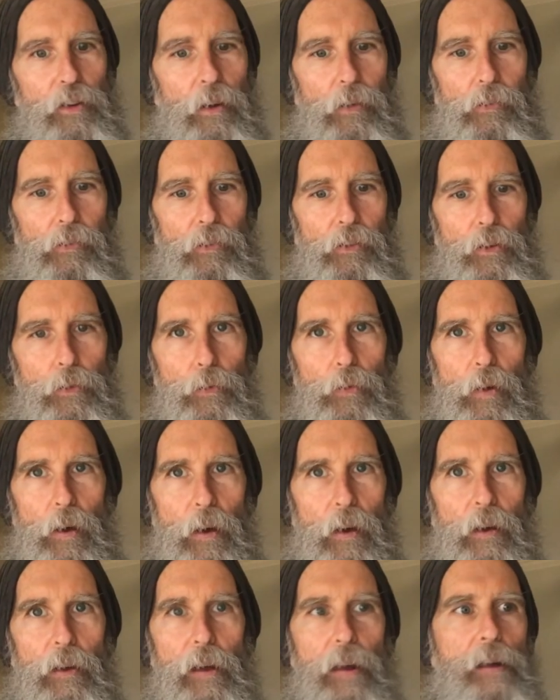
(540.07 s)
just to
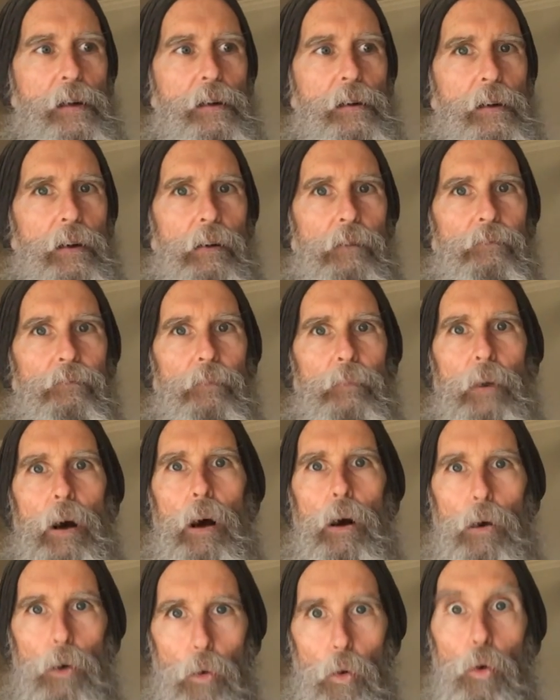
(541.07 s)
the
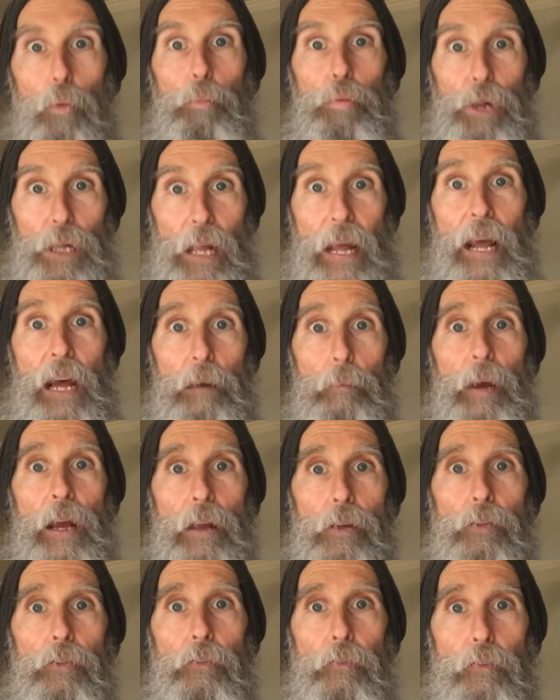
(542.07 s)
whole
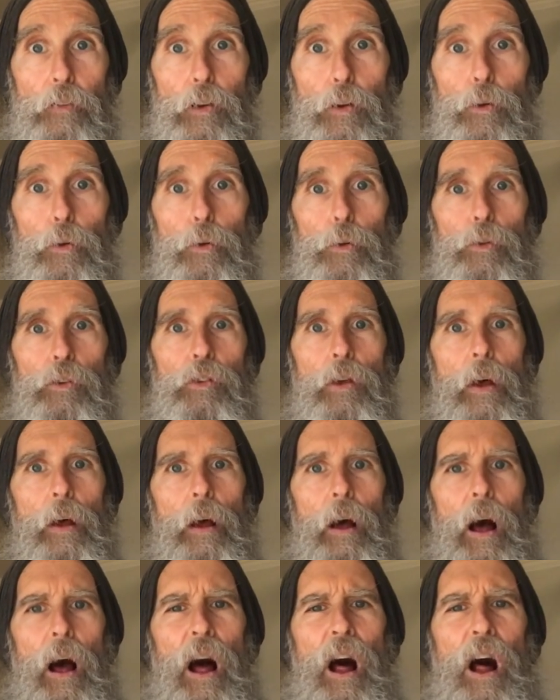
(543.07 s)
plant-based foods.
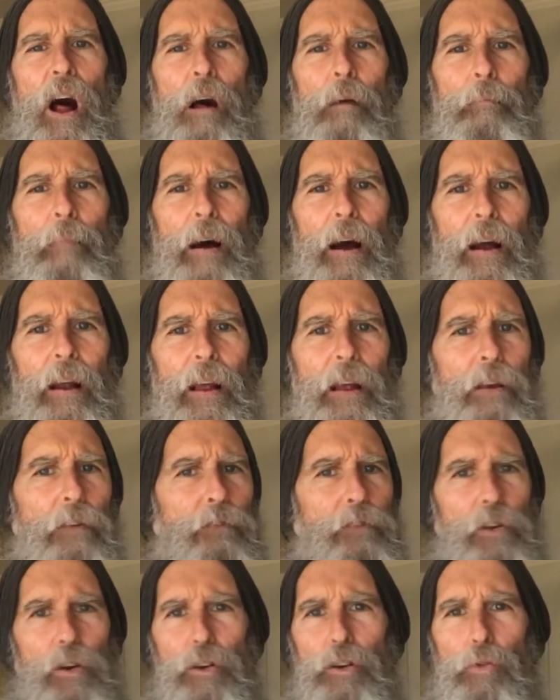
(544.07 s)

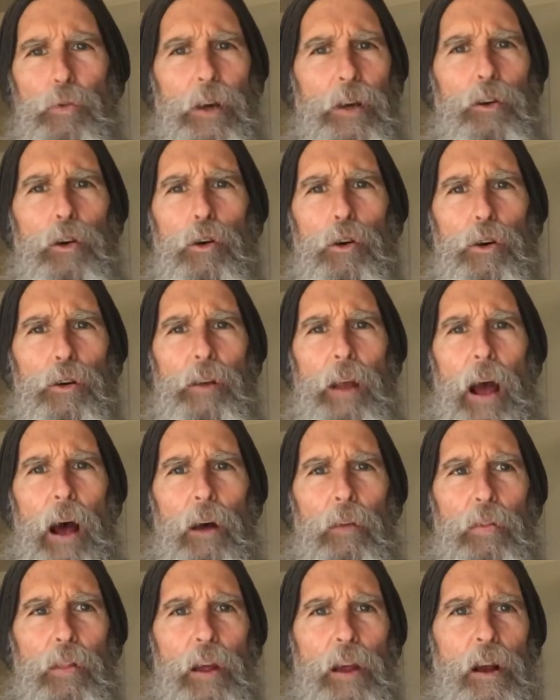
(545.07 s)
If you're doing cooked
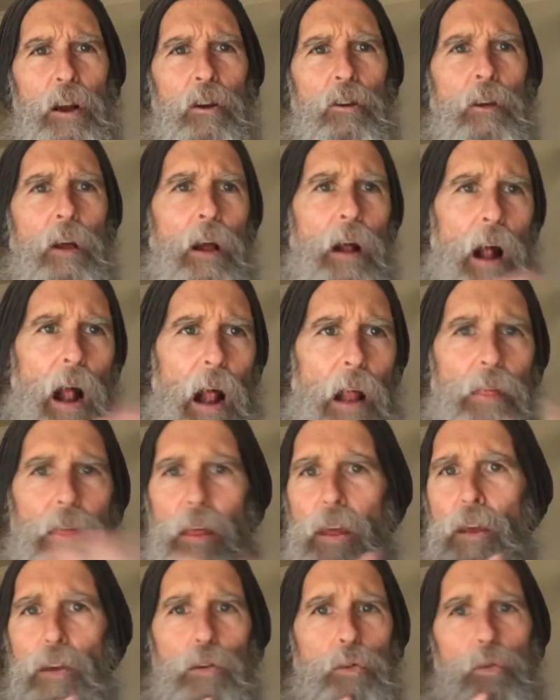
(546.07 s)
out there, I
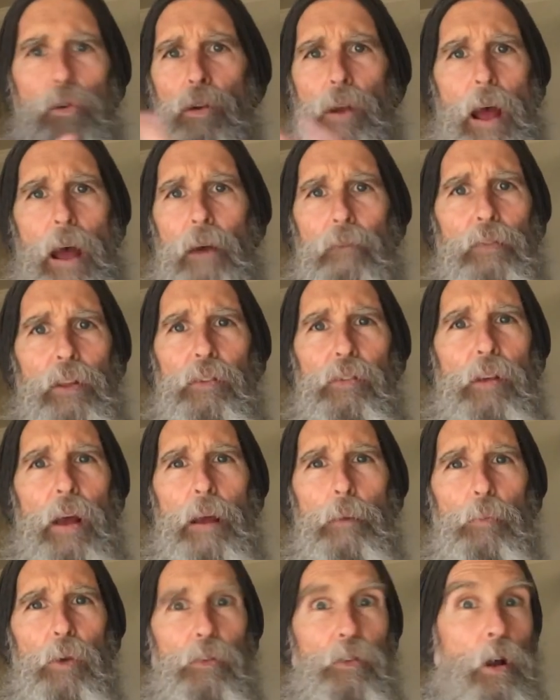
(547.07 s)
think you could have the
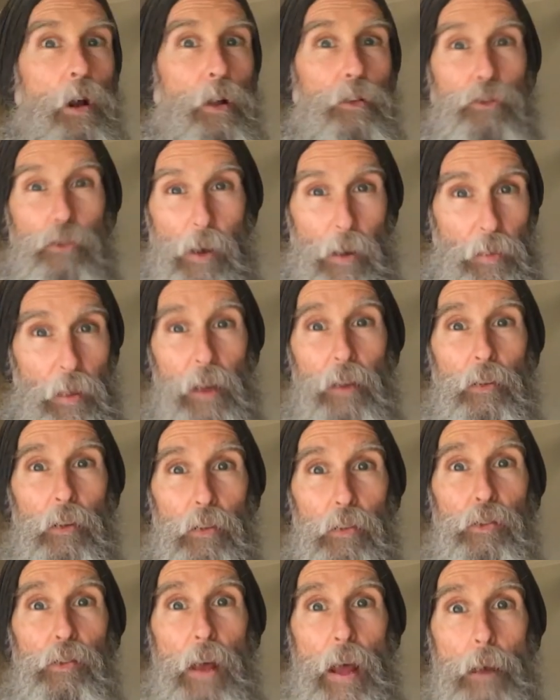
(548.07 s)
same results, or I think
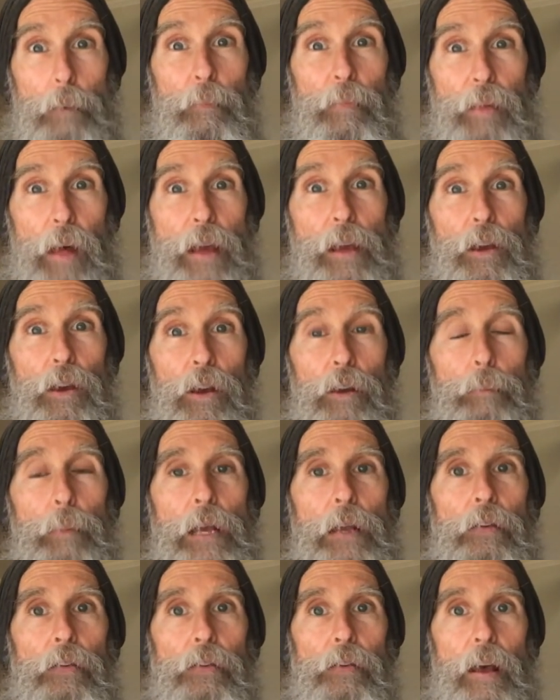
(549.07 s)
the same thing could
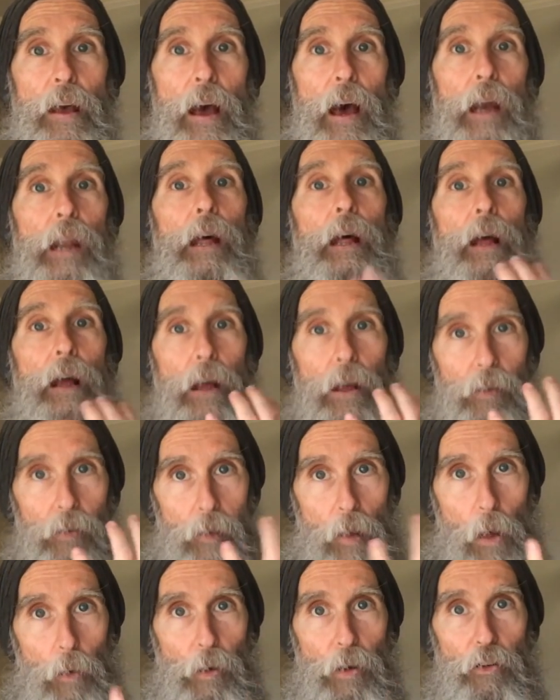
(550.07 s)
be said
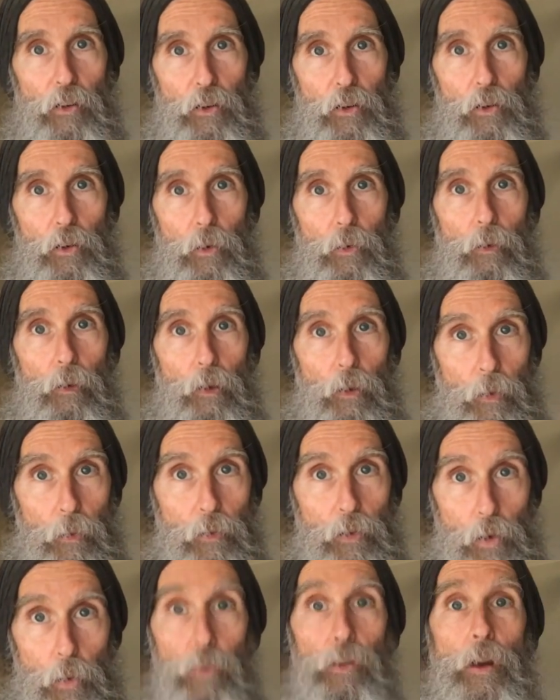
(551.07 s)
as long as you're
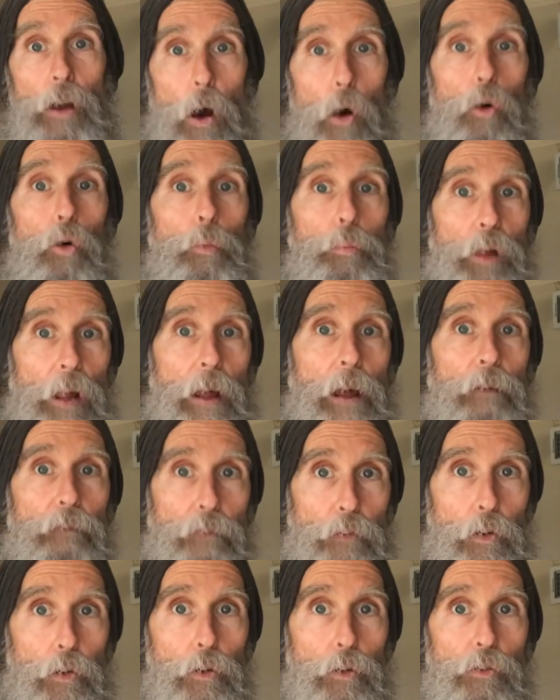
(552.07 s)
using whole
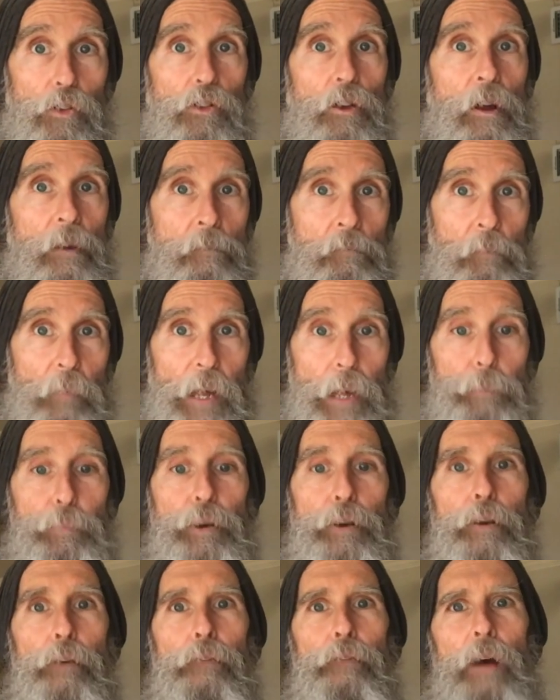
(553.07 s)
plant foods,
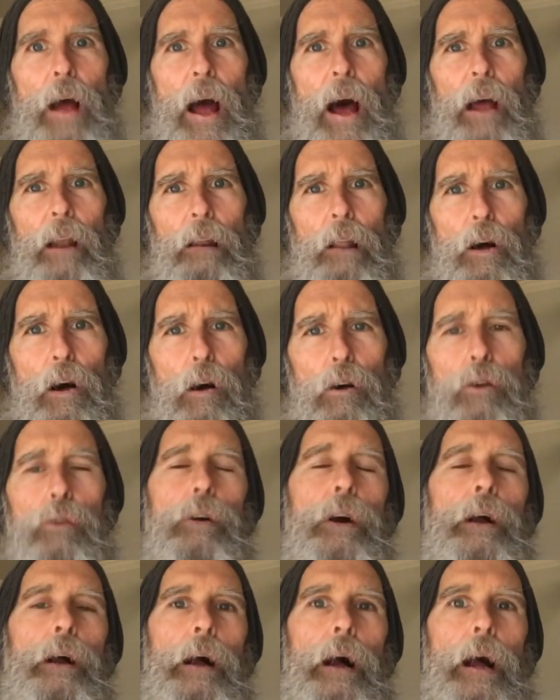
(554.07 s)
keeping your fat low,